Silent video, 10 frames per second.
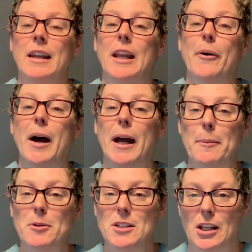Now,
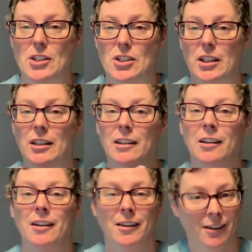hypertension,
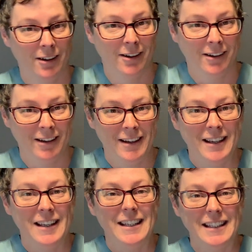
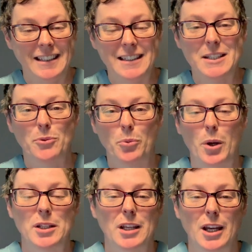is
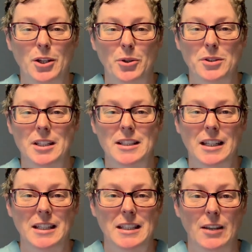a diagnosis
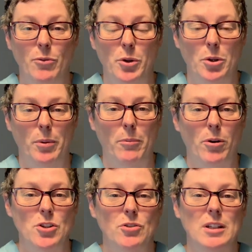that is given when your blood
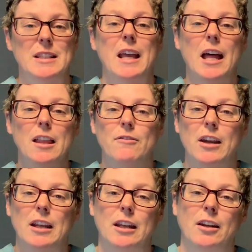pressure is
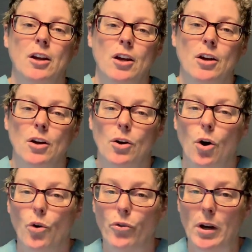elevated
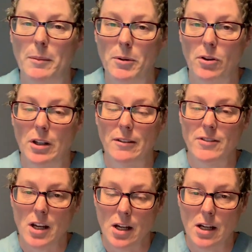over a period of
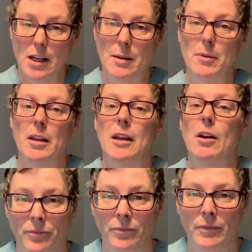time.
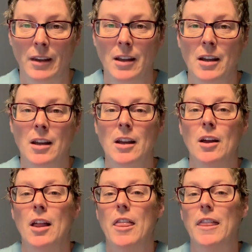
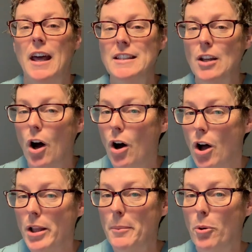That's
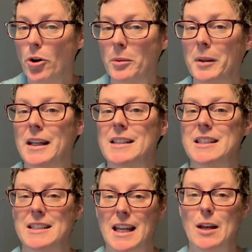all important because
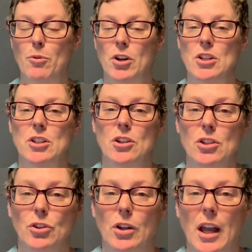today we're gonna to start to
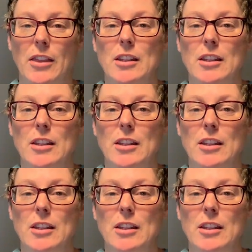look at